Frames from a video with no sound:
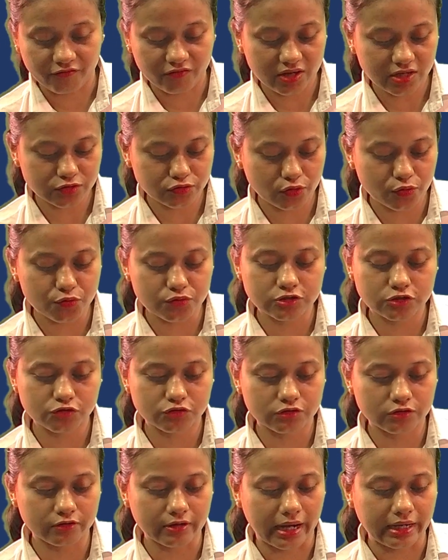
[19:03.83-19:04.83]
so you should
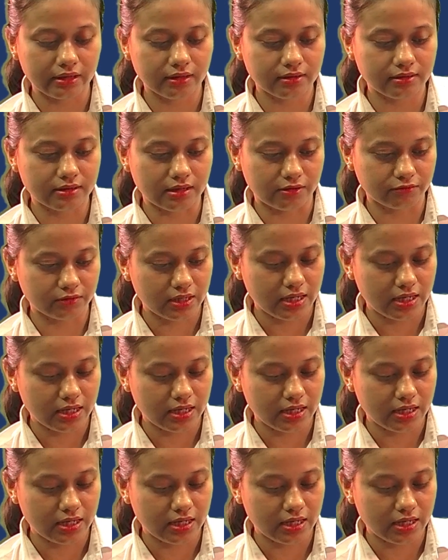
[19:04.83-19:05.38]
write it down.